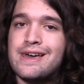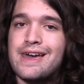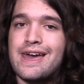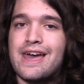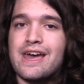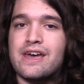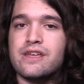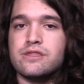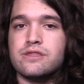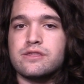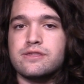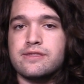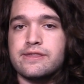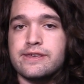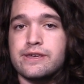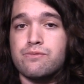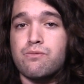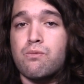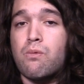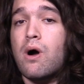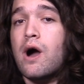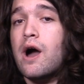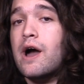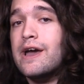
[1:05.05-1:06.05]
And the
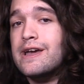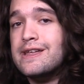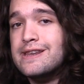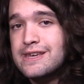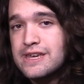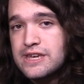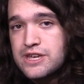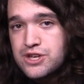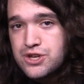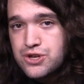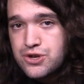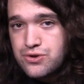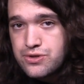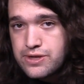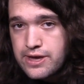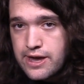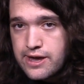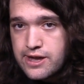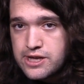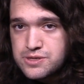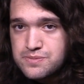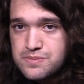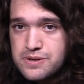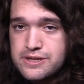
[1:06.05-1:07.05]
wine issue
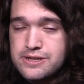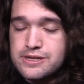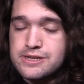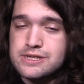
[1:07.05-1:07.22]
that has been